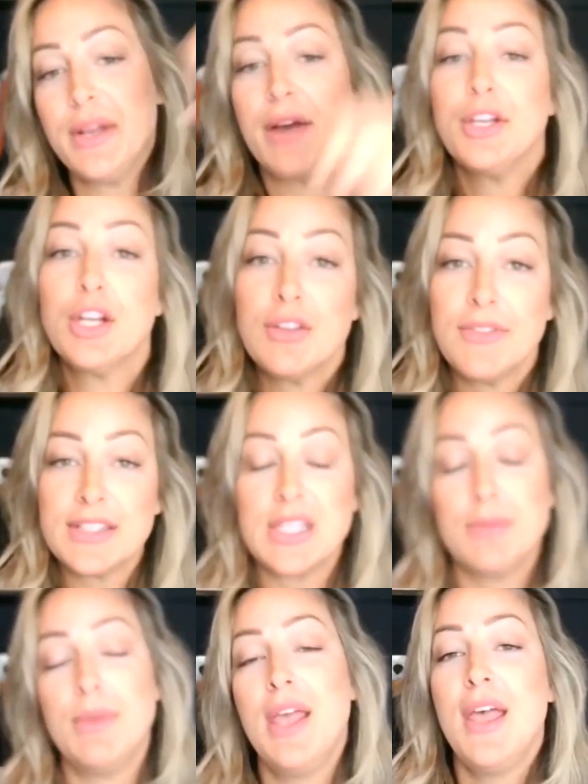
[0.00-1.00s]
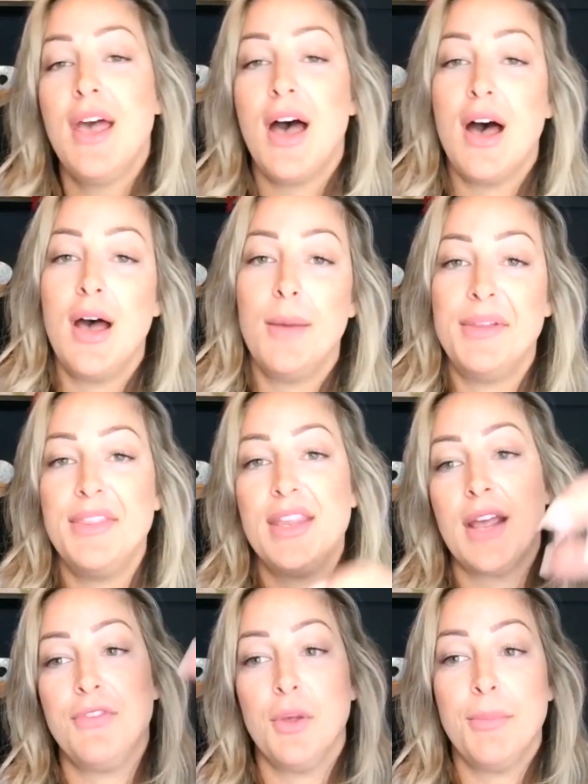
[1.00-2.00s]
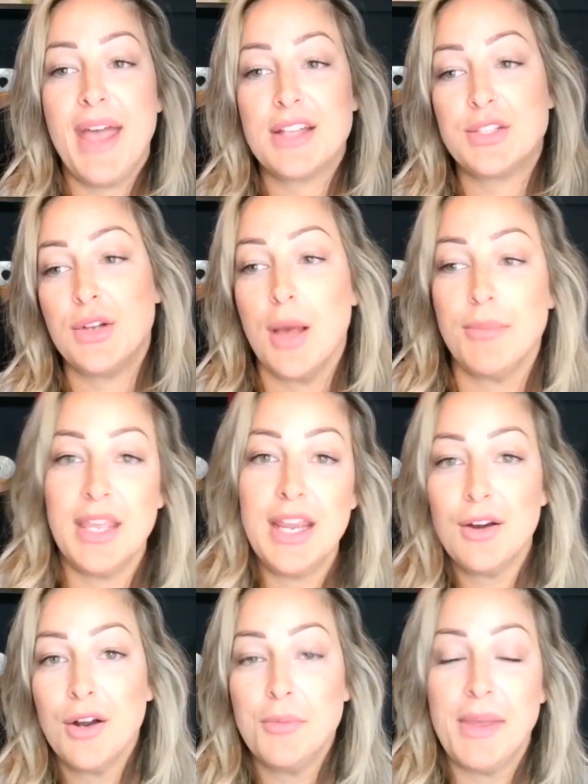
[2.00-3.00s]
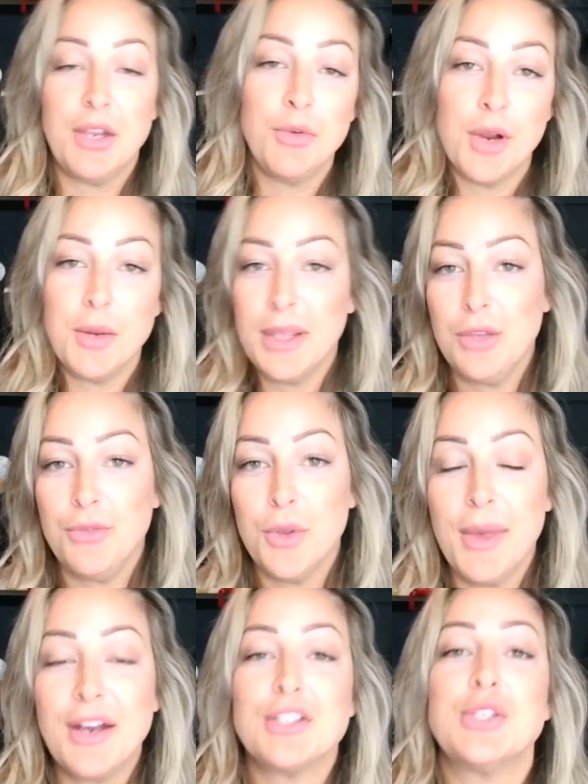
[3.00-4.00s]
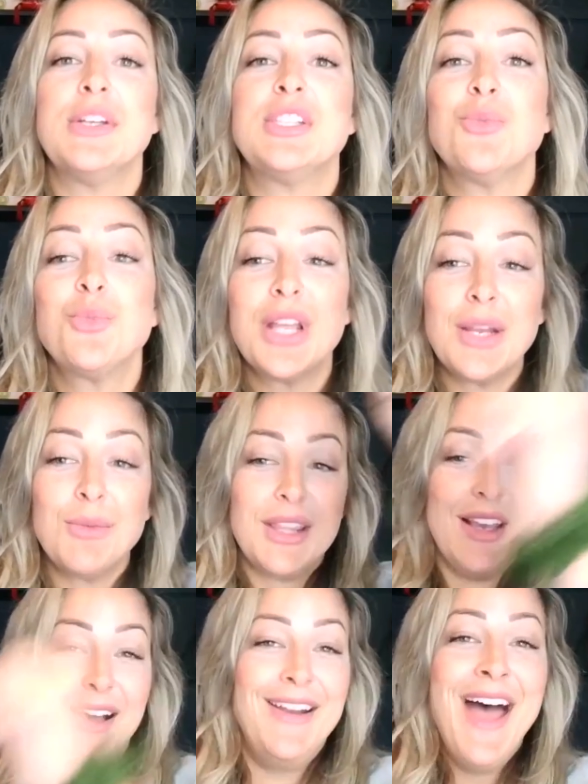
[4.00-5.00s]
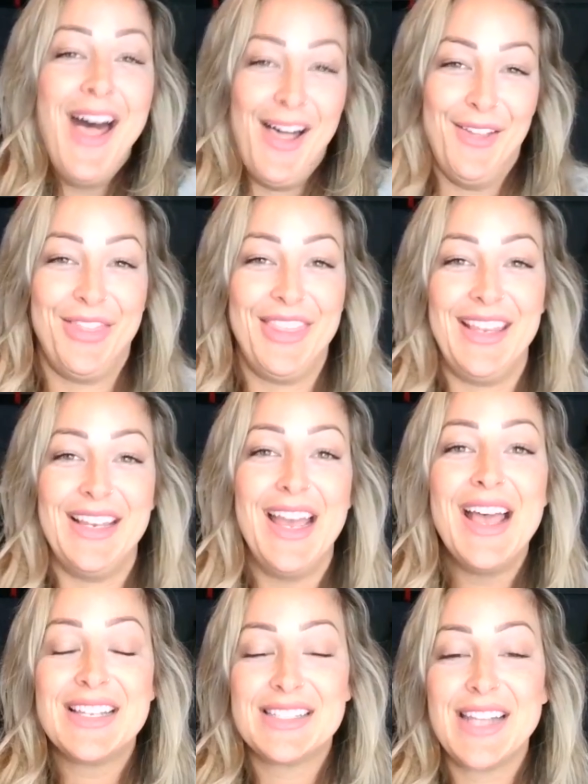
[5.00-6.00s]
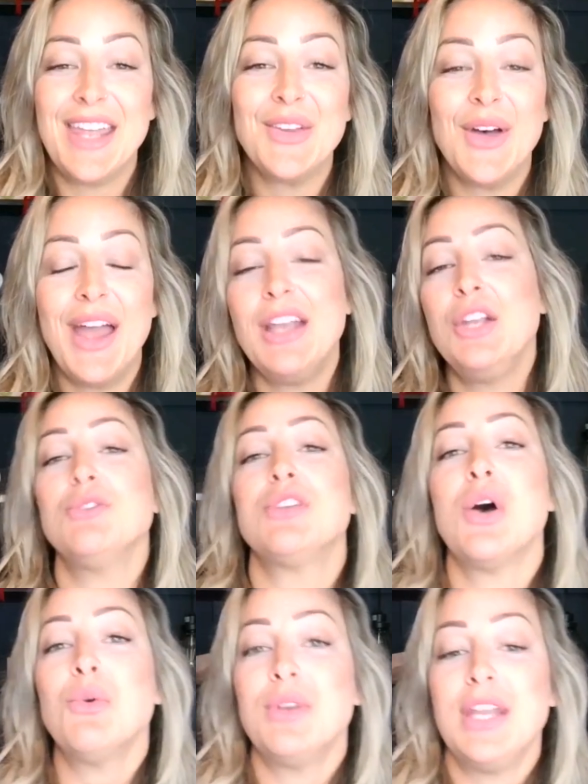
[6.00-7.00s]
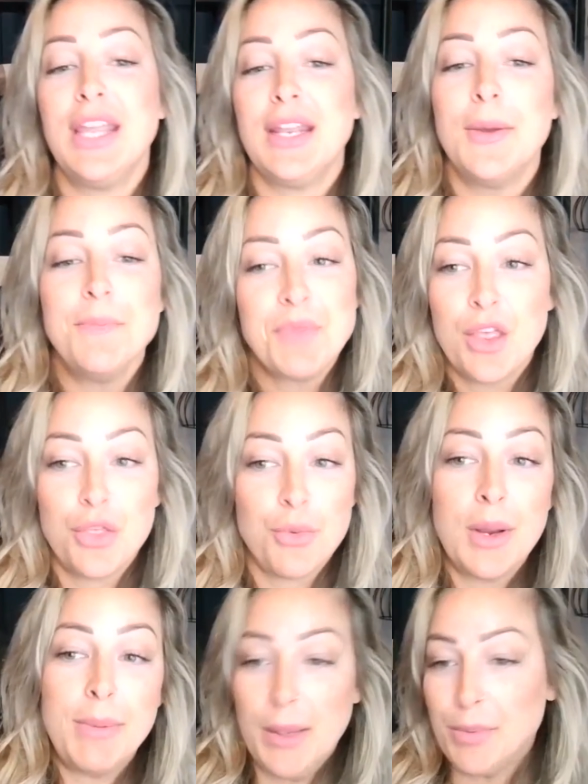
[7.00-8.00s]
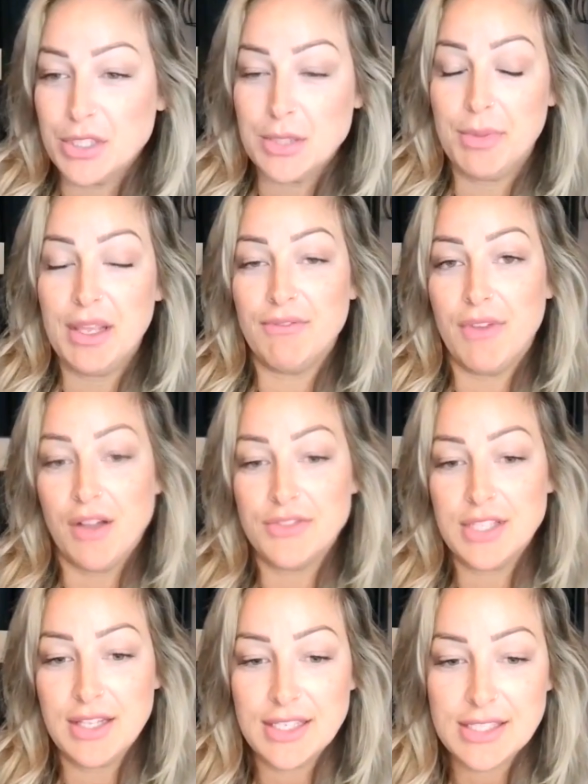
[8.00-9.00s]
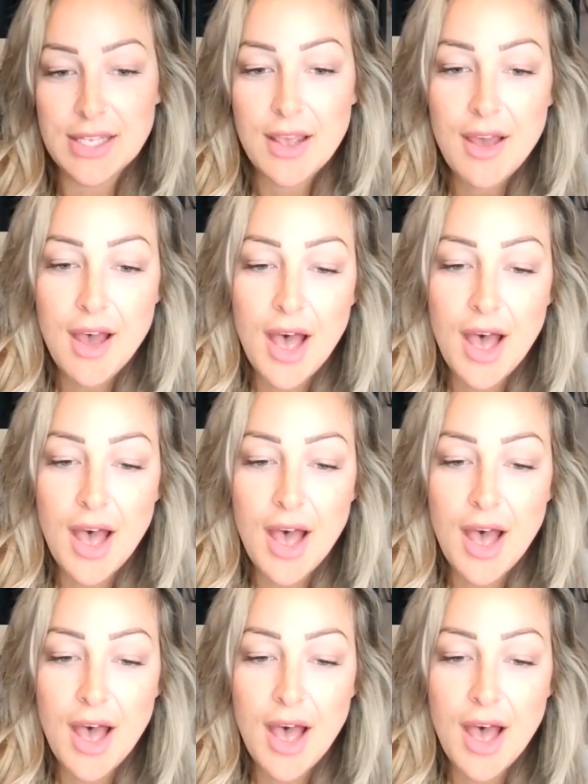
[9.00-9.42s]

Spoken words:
Now you're the victim, and then I feel bad, so now I'm the hero and want to make you feel better. So it's a really, really unhealthy cycle, and you don't need 3 people to be involved in this.